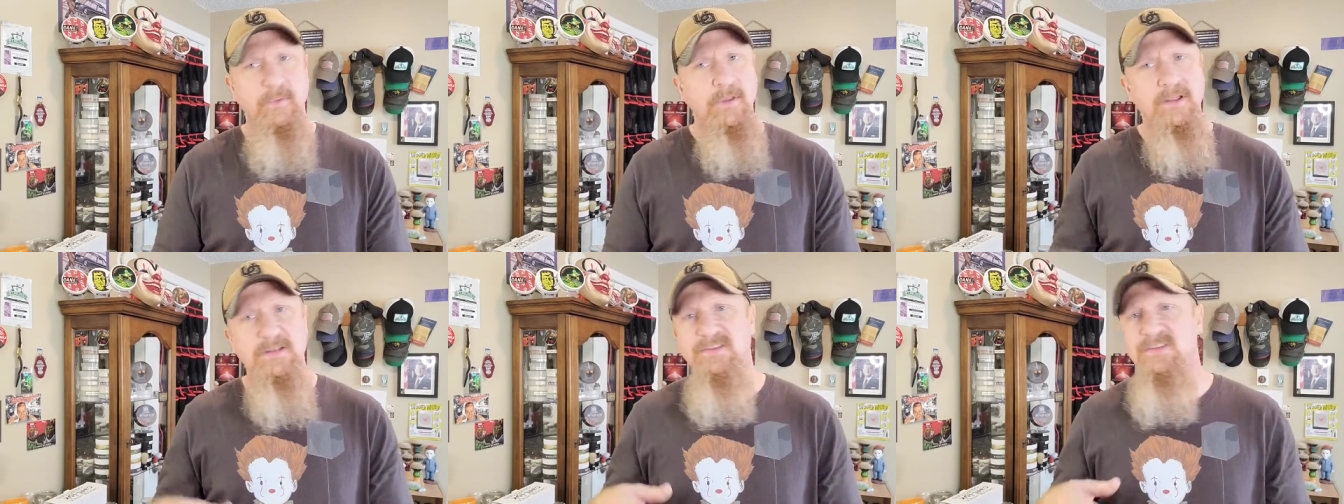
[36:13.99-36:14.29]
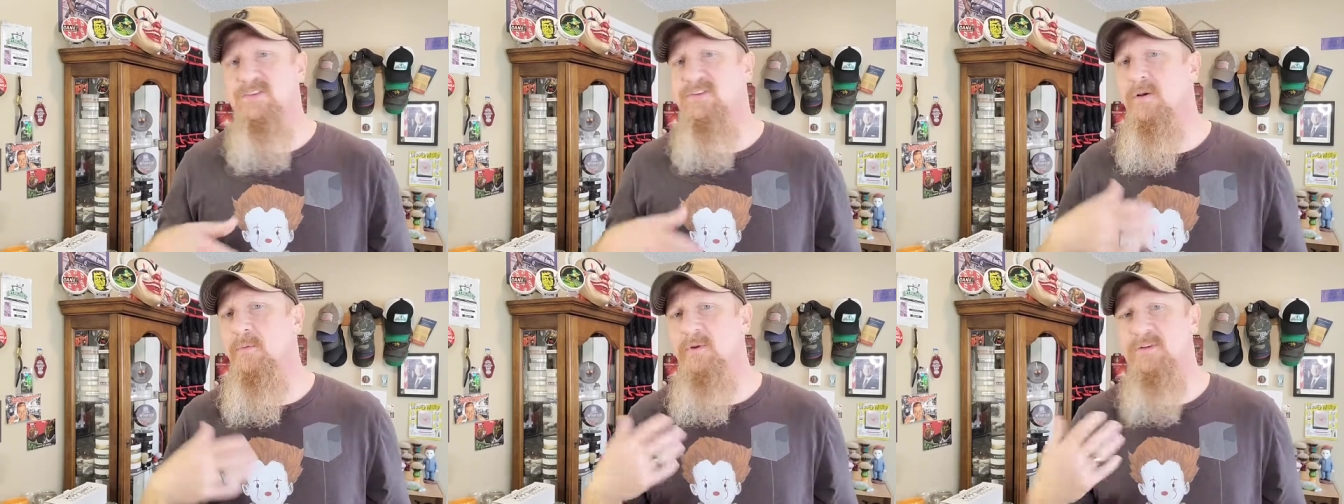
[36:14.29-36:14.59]
is
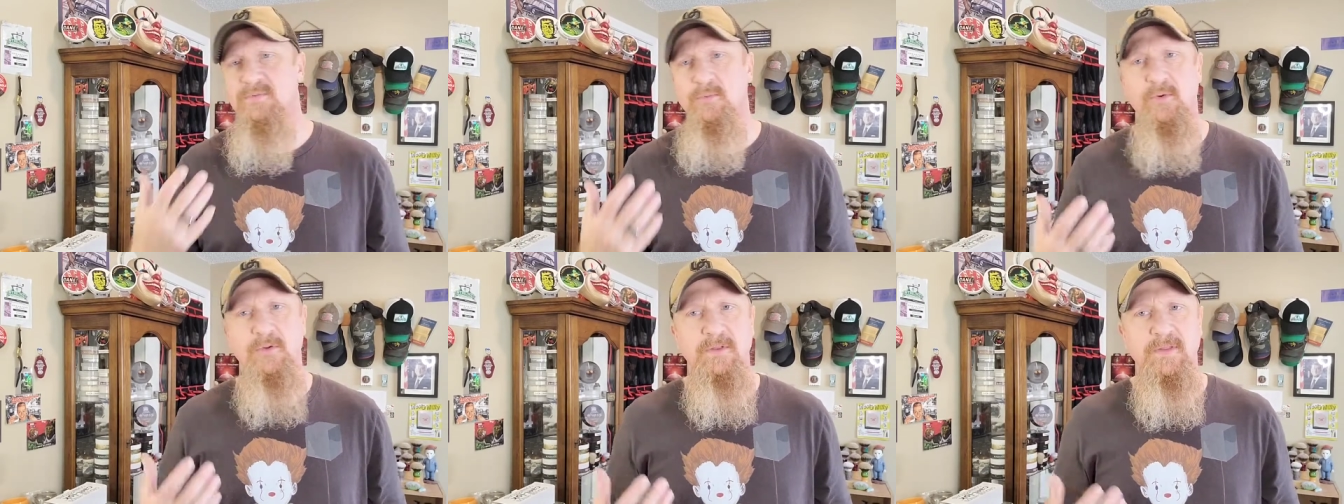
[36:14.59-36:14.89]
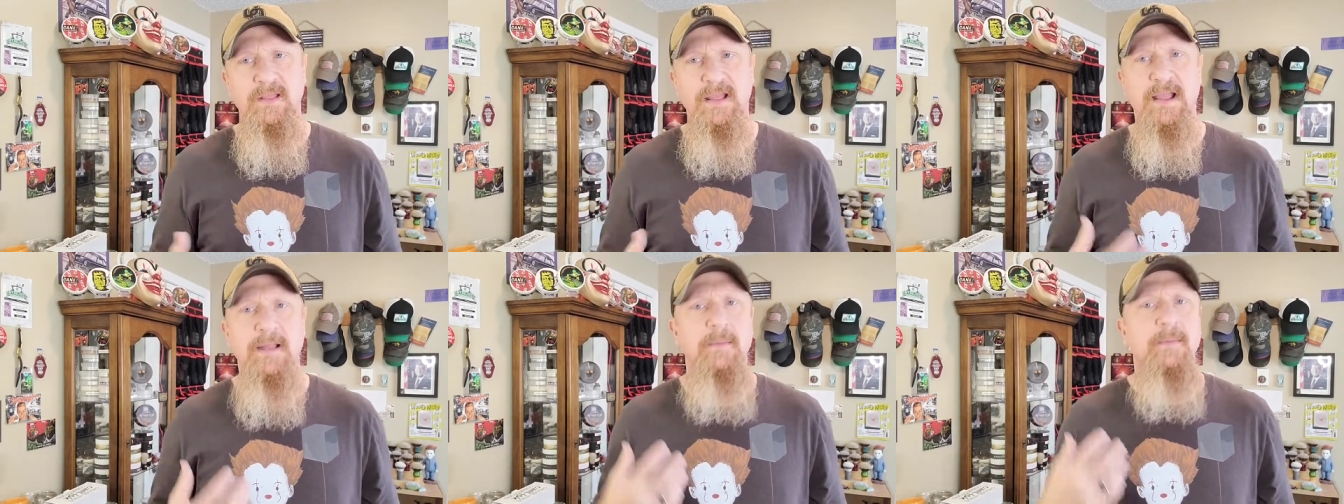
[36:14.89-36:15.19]
so much more
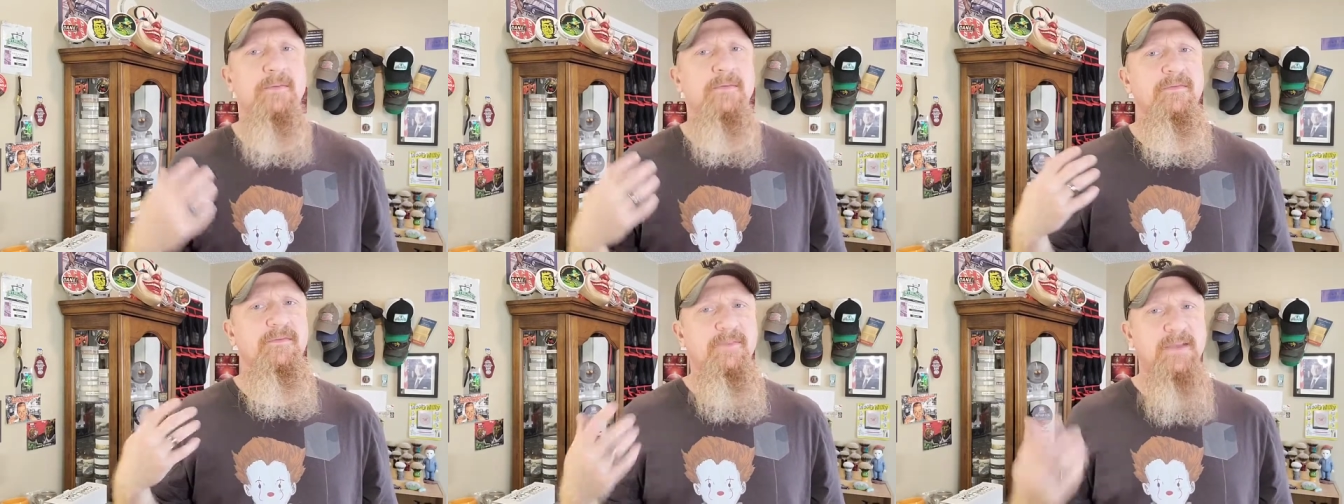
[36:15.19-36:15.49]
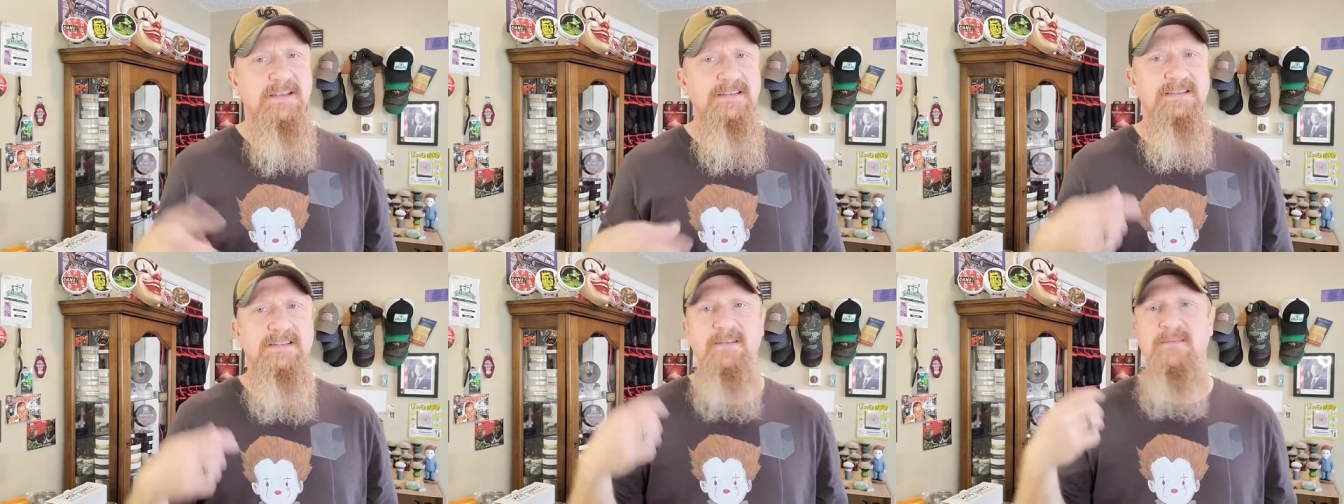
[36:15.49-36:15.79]
than that
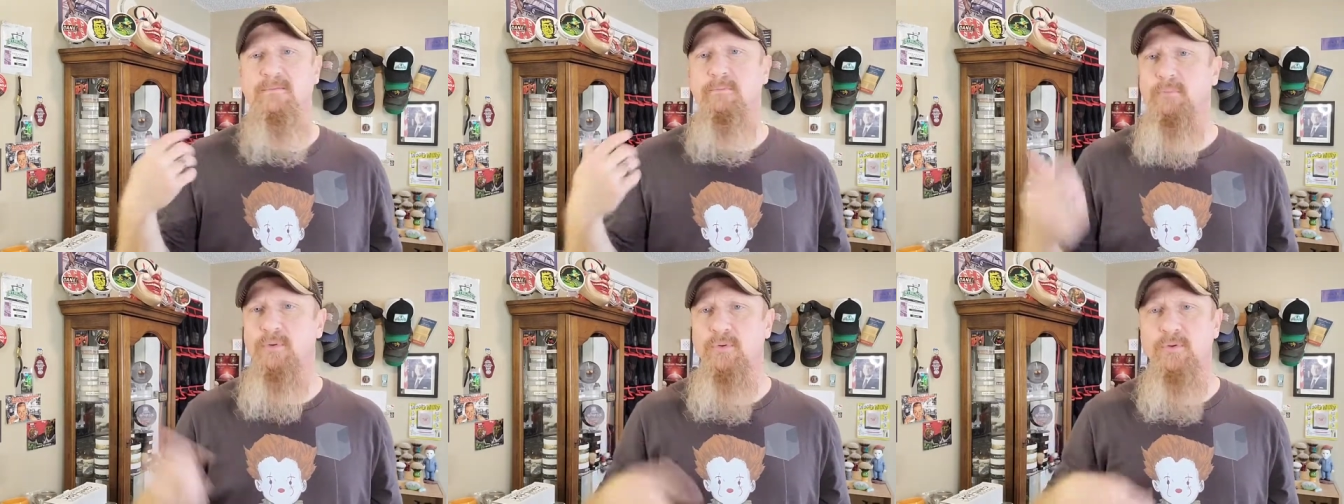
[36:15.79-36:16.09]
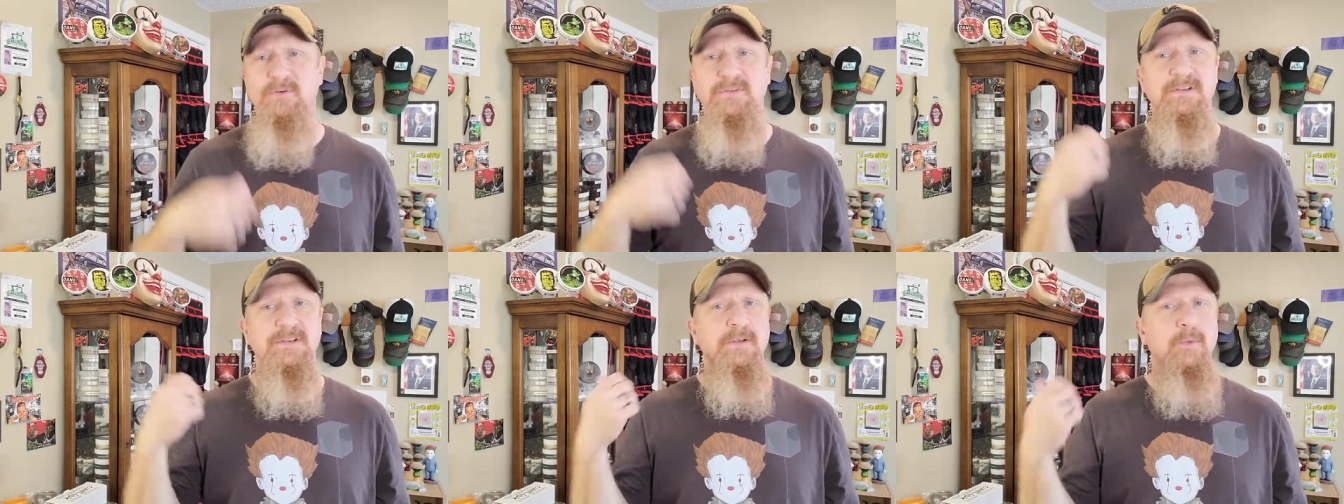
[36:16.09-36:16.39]
festive,
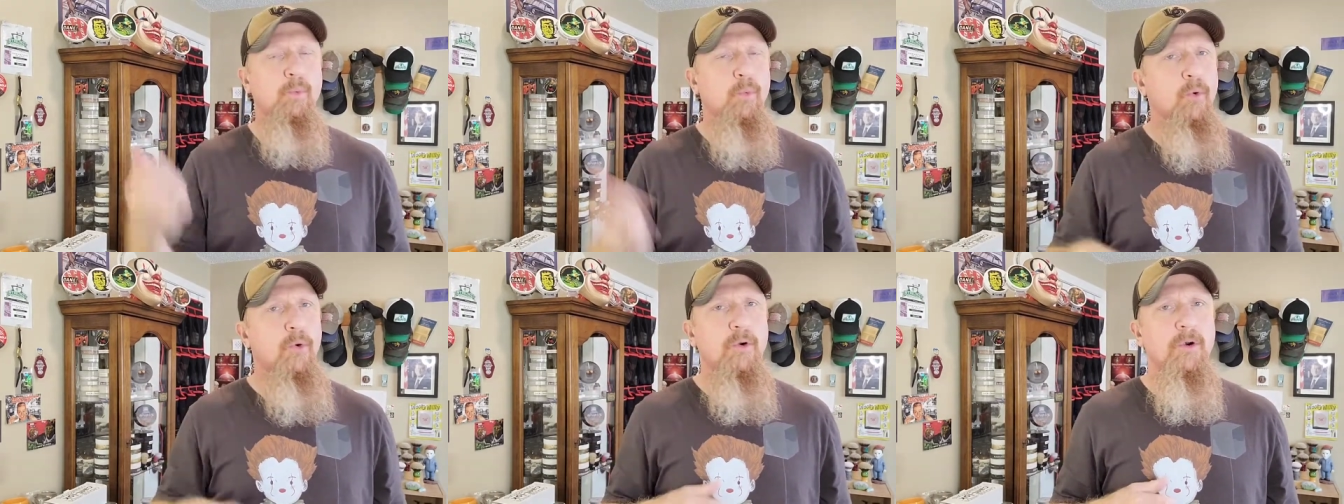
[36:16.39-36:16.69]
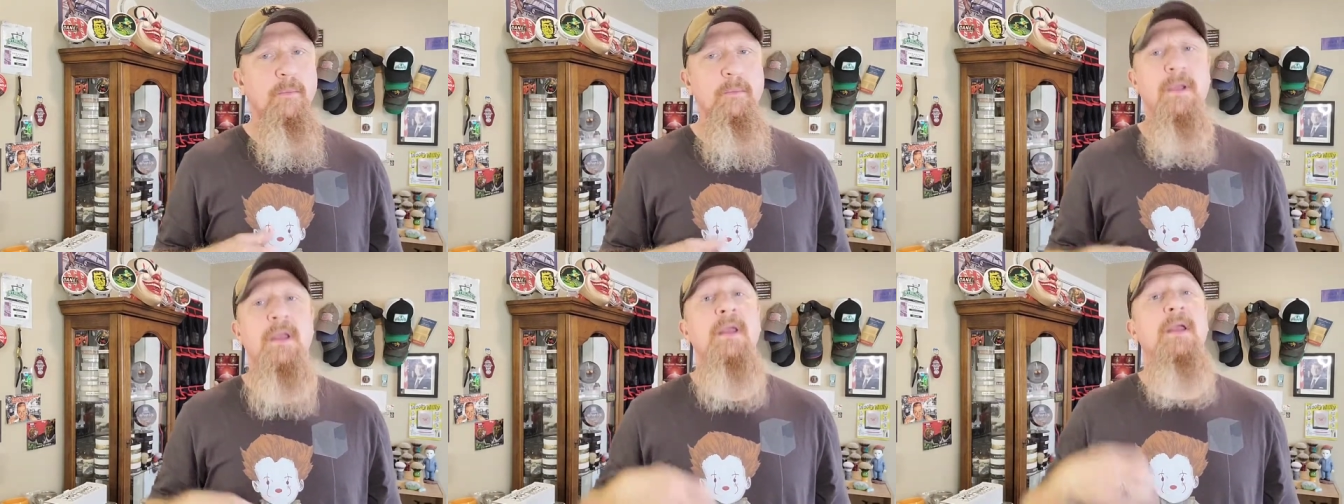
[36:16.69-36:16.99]
boozy,
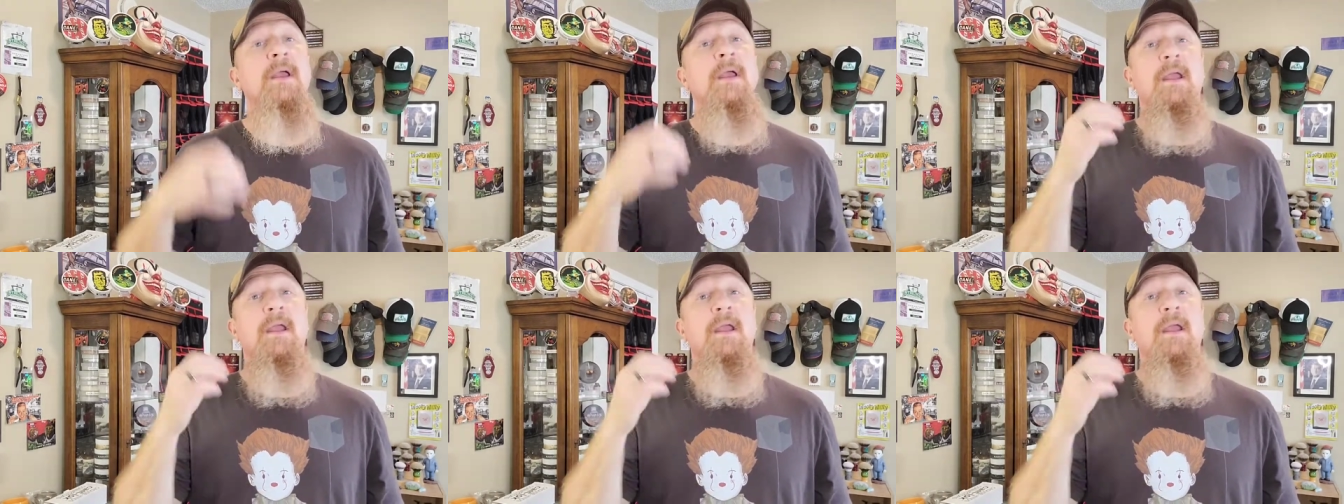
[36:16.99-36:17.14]
warm,